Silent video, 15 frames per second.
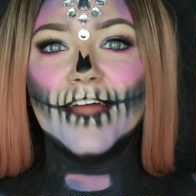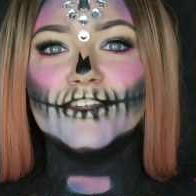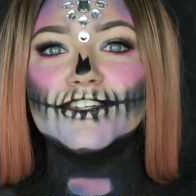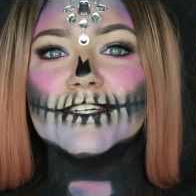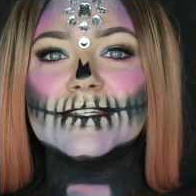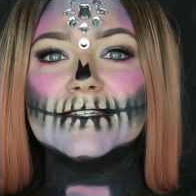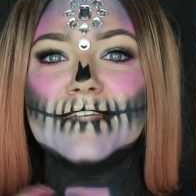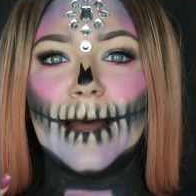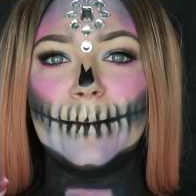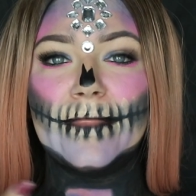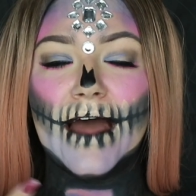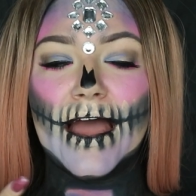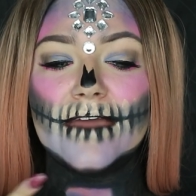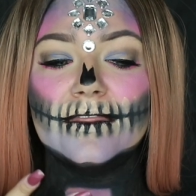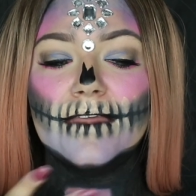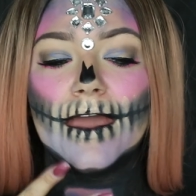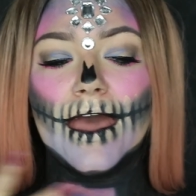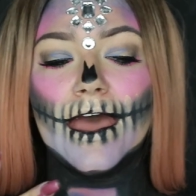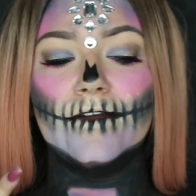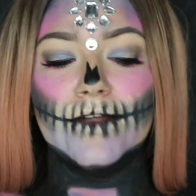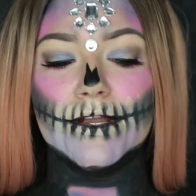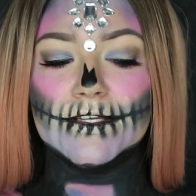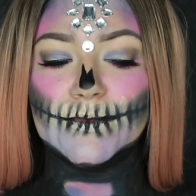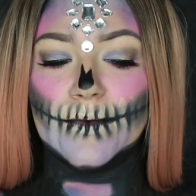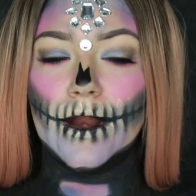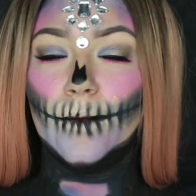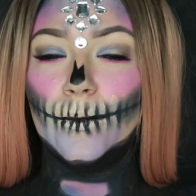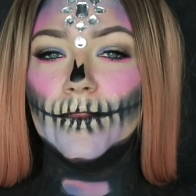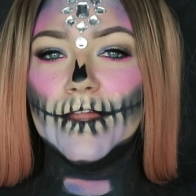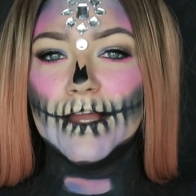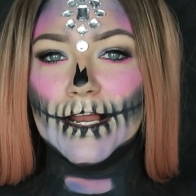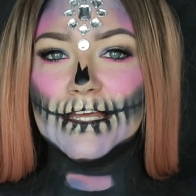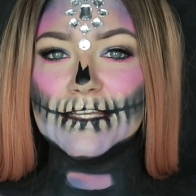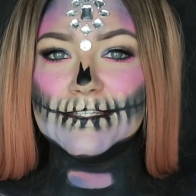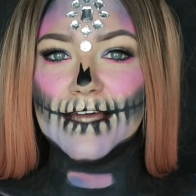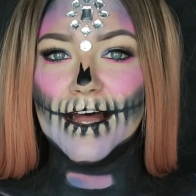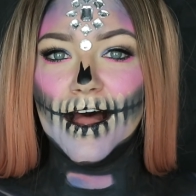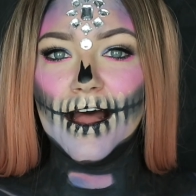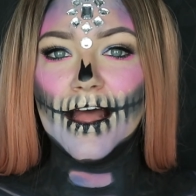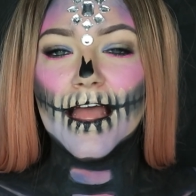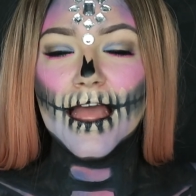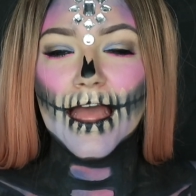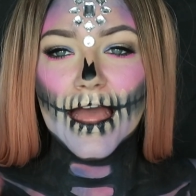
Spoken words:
and just dab that in the areas where I want the glitter.